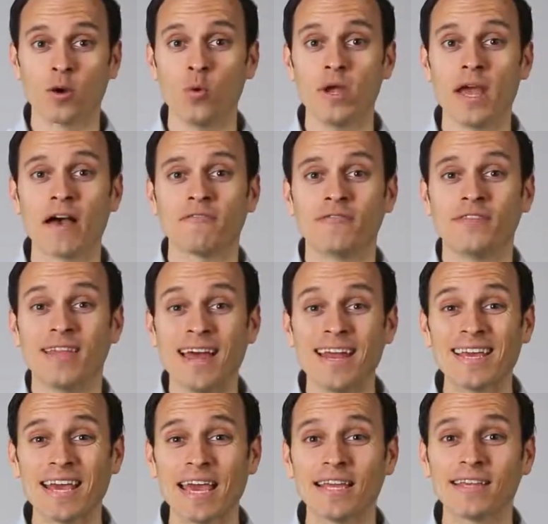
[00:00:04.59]
we have
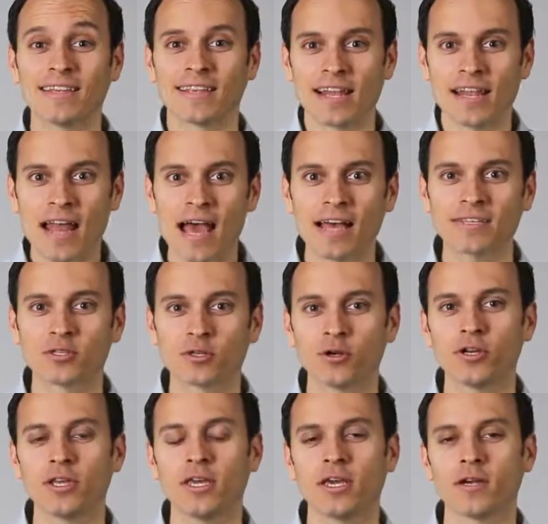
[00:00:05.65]
dedicated the last
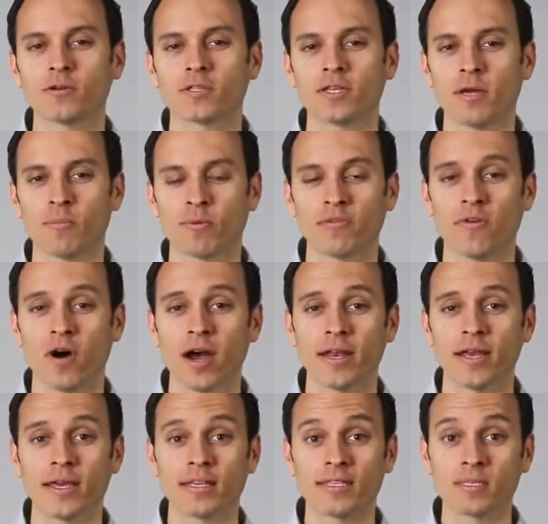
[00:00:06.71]
30 years in
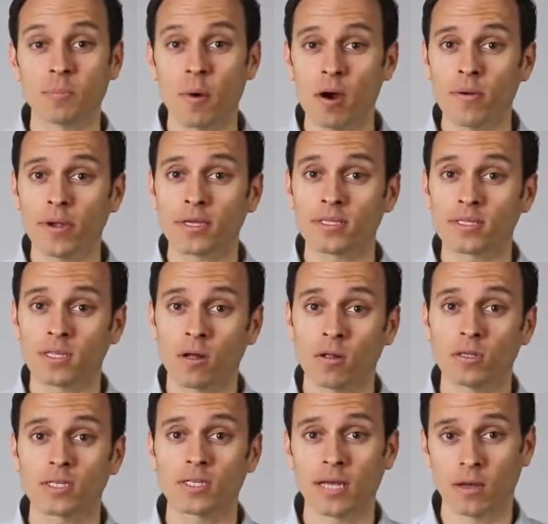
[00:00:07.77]
providing inspiring
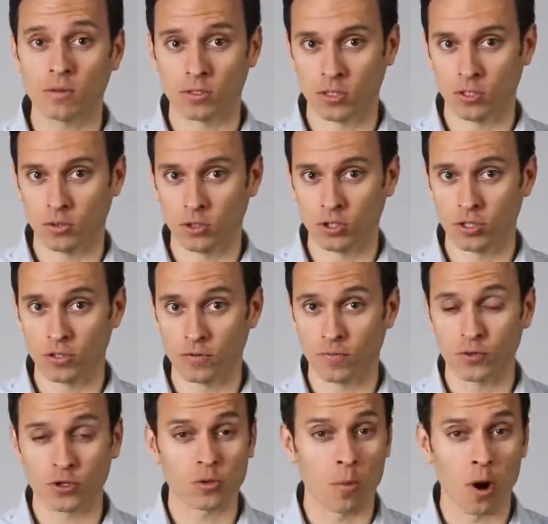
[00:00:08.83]
installed sound solutions for
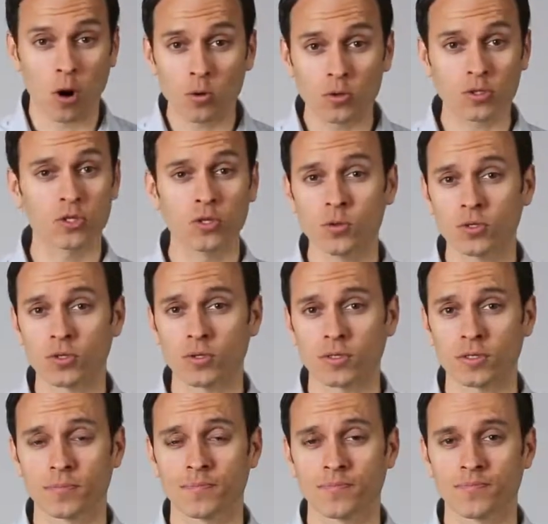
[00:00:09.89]
tomorrow's users.